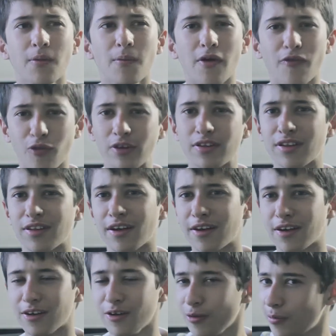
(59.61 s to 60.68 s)
my voice is
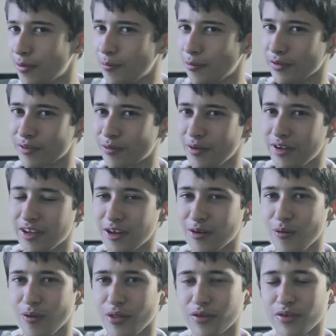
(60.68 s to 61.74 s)
like a little bit more squeaky and
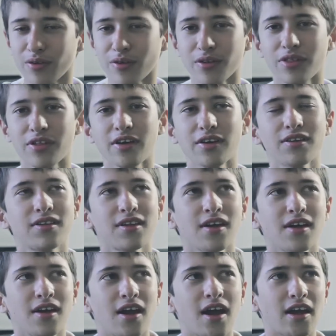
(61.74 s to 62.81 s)
all those sort of things,
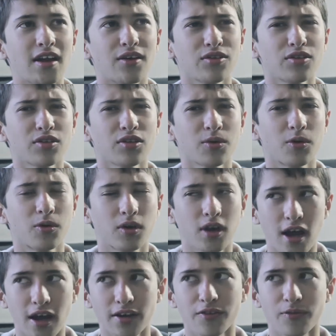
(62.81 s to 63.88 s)
and I was also
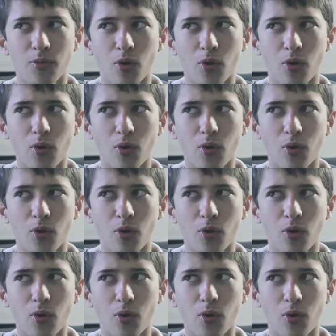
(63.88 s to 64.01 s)
kind of